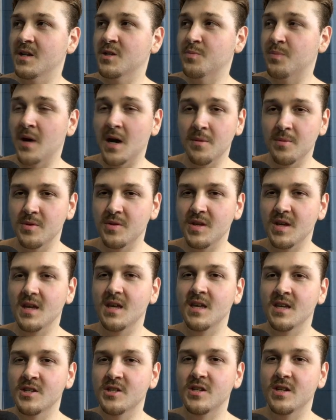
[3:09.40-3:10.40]
That is probably
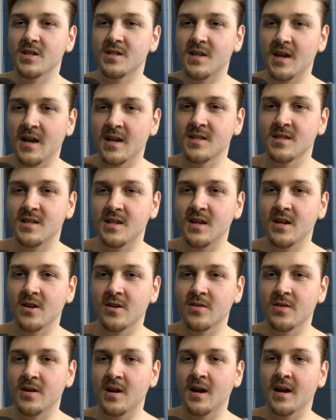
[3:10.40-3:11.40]
the easiest S
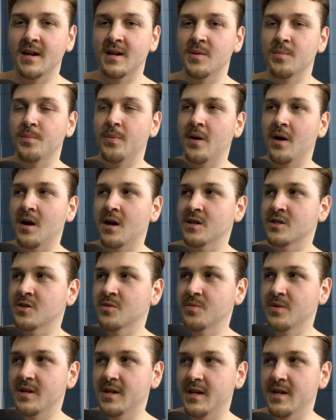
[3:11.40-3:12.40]
tier that I can
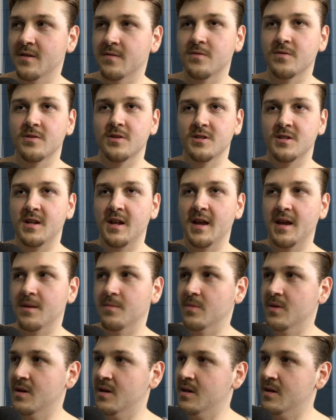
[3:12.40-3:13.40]
possibly give for this game.